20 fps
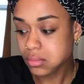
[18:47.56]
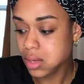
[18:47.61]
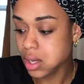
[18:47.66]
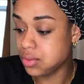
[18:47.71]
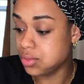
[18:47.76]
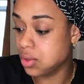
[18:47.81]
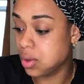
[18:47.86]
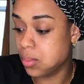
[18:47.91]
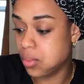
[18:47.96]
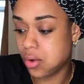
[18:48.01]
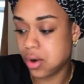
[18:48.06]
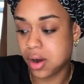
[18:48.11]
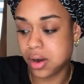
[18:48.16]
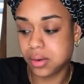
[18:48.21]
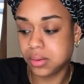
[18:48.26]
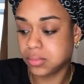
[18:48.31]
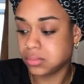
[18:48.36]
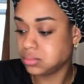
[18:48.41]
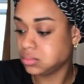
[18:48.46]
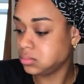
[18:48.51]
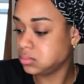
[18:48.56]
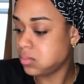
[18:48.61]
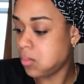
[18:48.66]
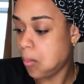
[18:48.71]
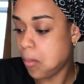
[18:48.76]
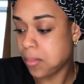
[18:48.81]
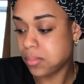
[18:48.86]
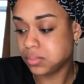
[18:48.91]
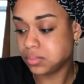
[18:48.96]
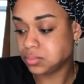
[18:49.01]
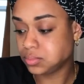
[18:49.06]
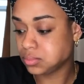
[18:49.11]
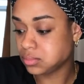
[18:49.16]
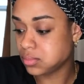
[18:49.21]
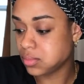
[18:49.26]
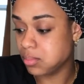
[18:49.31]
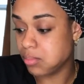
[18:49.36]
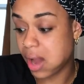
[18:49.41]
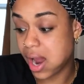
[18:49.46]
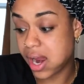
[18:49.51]
the more
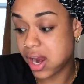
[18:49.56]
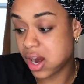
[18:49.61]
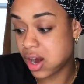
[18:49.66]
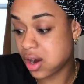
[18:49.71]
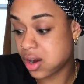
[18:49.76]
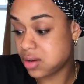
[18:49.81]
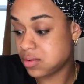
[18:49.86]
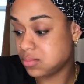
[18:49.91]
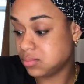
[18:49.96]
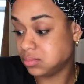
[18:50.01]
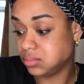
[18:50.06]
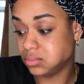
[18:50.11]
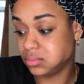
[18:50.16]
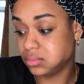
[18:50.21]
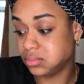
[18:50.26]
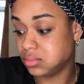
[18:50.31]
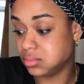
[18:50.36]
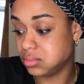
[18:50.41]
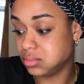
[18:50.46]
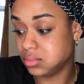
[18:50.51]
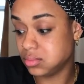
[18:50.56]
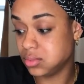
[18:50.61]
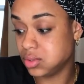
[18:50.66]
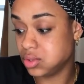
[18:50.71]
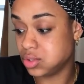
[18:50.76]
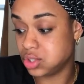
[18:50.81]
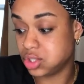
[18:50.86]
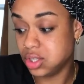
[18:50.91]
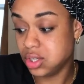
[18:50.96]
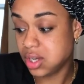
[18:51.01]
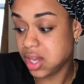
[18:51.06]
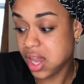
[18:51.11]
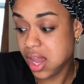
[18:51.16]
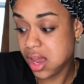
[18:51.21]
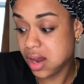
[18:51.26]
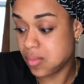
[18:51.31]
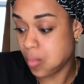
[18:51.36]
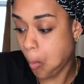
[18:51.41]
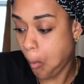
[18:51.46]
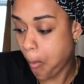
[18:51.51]
my hair took
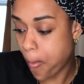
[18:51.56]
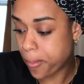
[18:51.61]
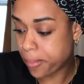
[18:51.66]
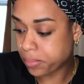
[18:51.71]
in,